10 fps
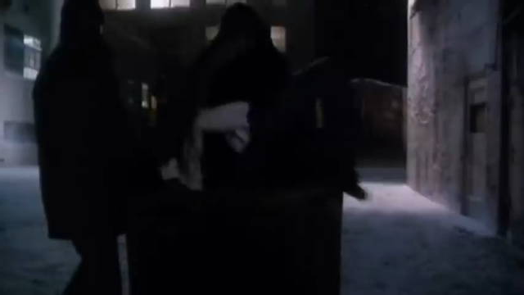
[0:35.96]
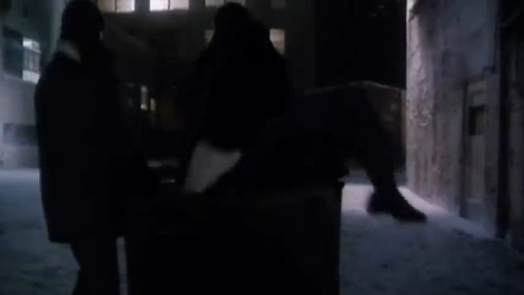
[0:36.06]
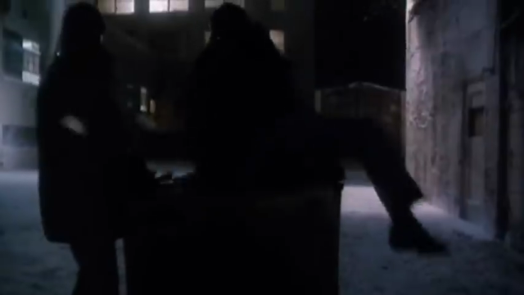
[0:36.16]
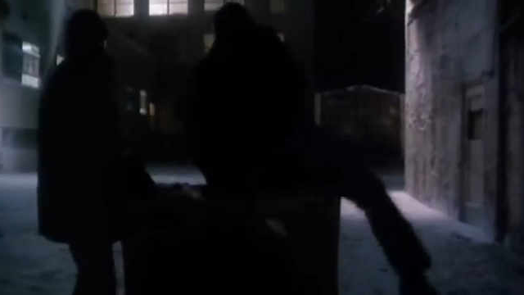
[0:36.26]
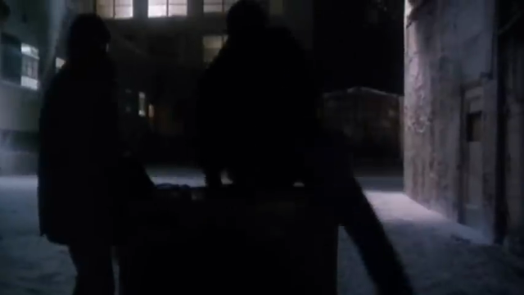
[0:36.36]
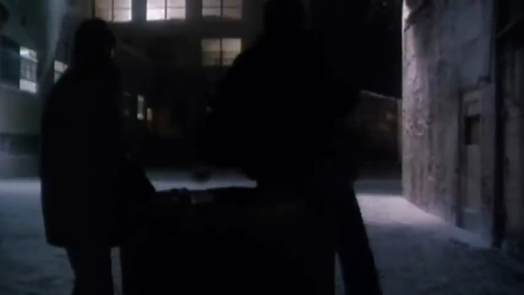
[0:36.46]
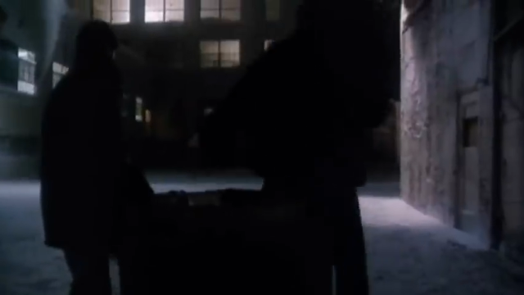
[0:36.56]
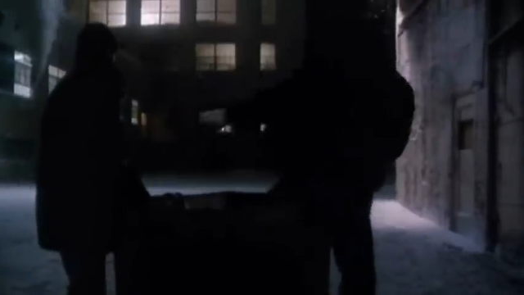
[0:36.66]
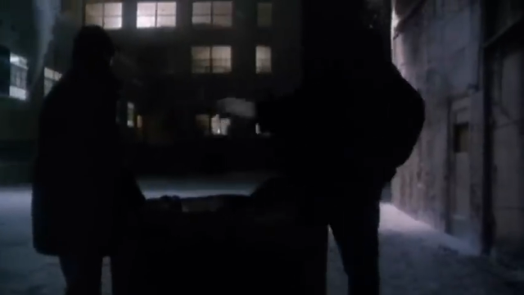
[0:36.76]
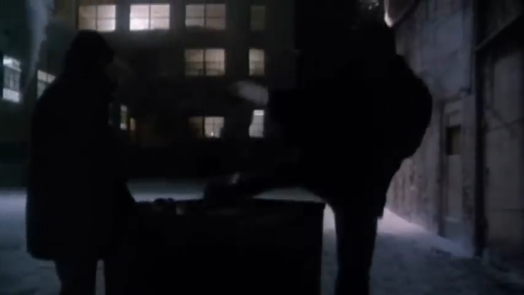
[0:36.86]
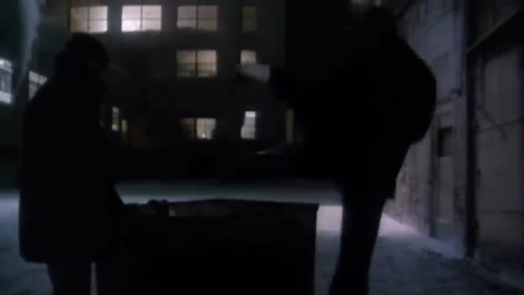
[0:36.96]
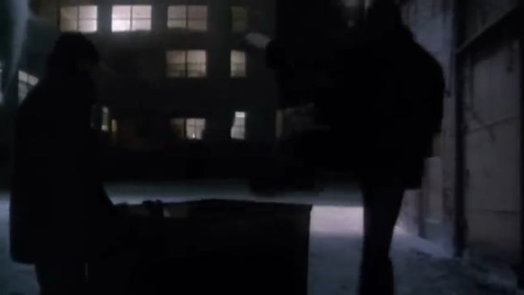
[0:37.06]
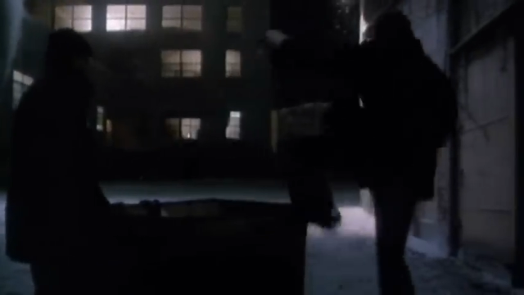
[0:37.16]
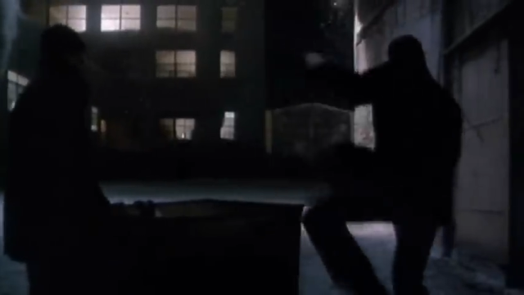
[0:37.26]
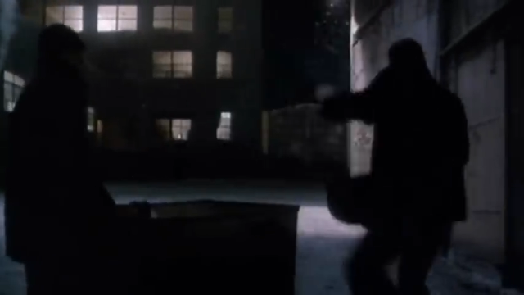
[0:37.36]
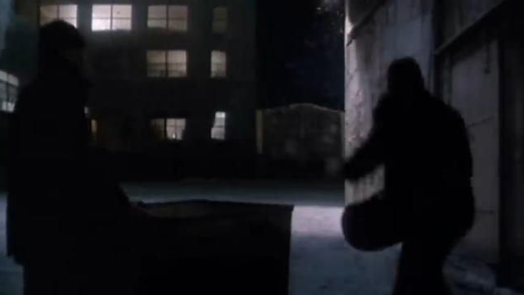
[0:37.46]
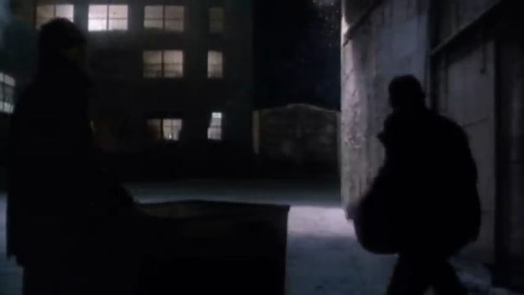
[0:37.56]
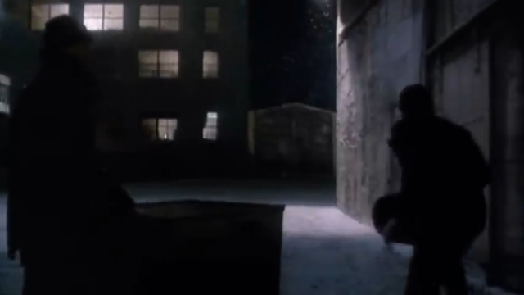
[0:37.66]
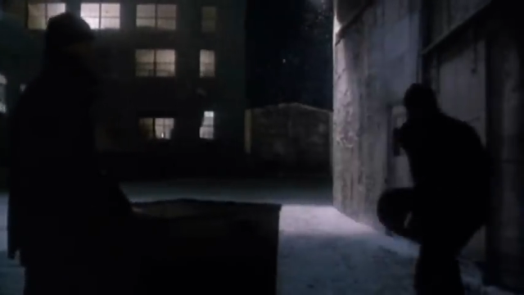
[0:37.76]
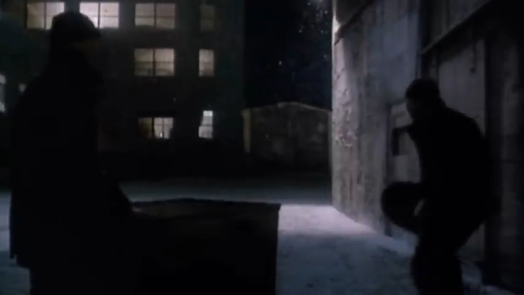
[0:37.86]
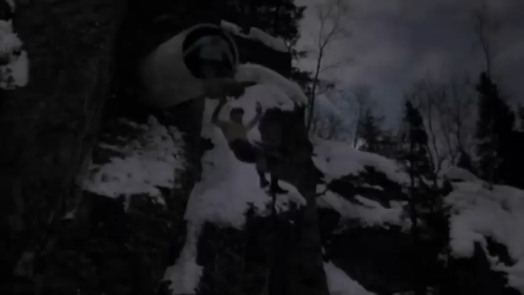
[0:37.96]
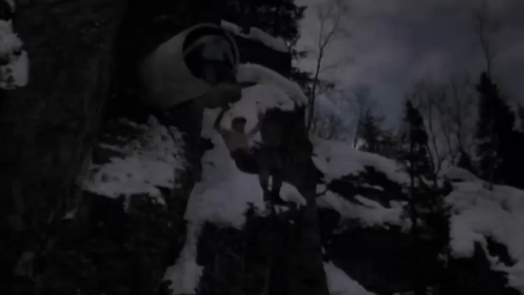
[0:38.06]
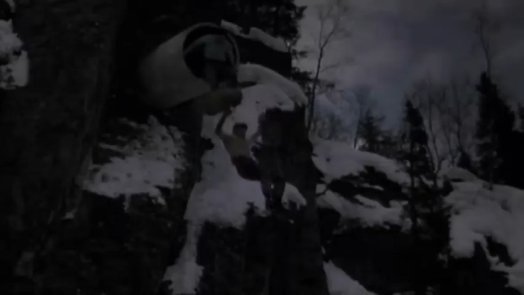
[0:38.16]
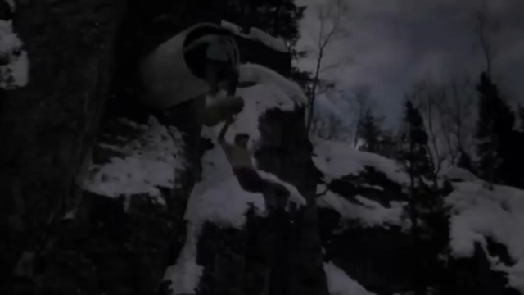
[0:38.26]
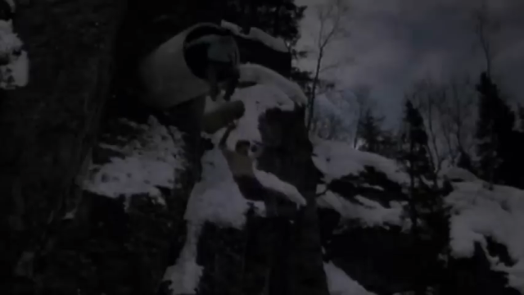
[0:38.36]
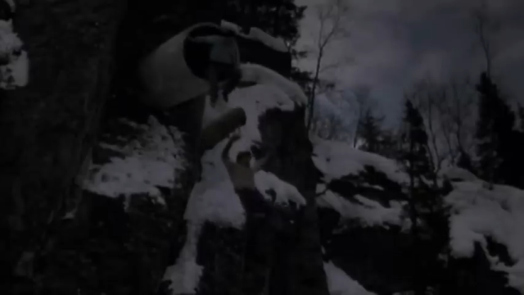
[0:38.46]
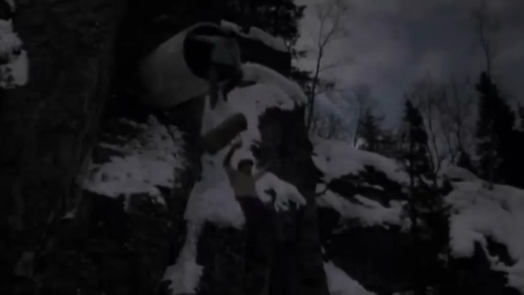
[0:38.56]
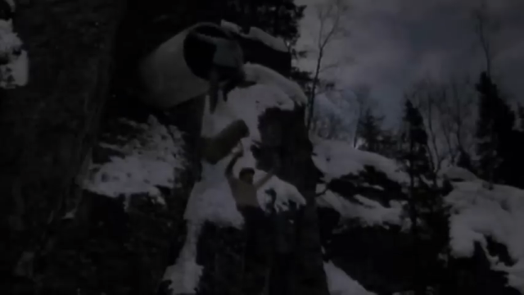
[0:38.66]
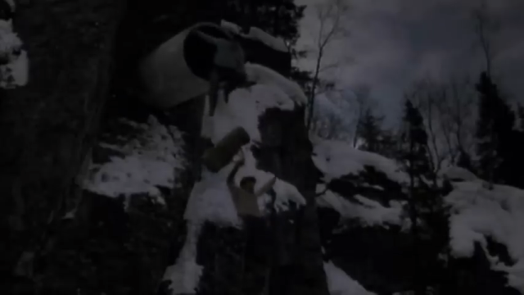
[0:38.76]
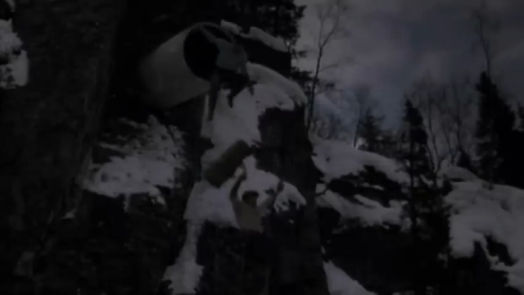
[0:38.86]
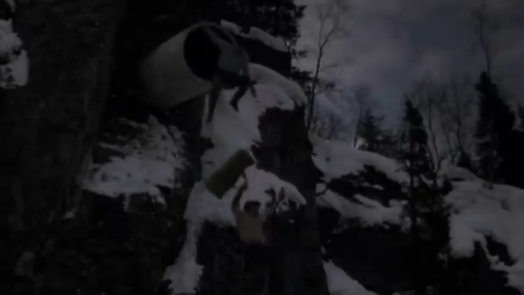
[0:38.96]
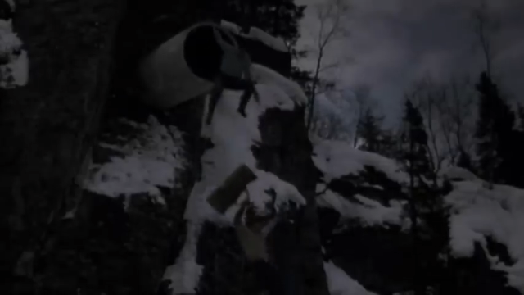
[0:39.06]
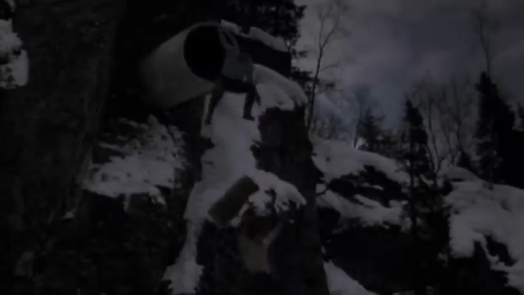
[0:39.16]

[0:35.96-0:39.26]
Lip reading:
[unreadable: no face in view]